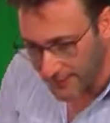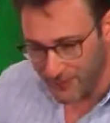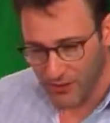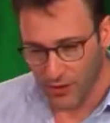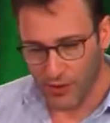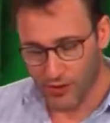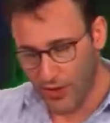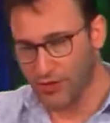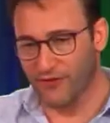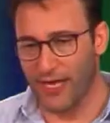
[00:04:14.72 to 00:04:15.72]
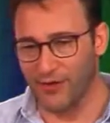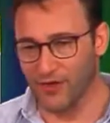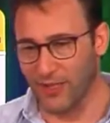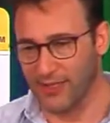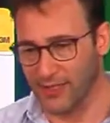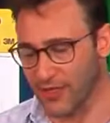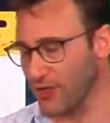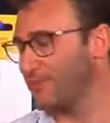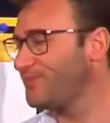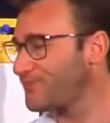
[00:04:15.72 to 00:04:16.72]
like? So here's a values-based
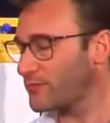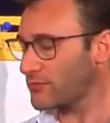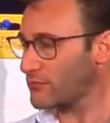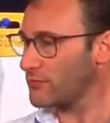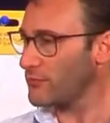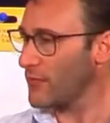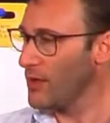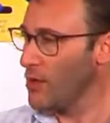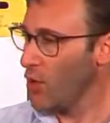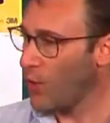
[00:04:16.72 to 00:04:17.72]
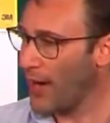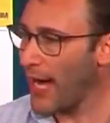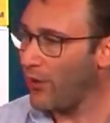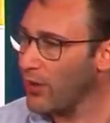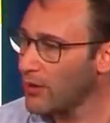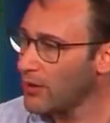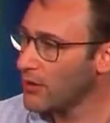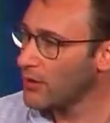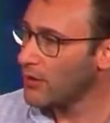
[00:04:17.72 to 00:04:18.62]
decision. When our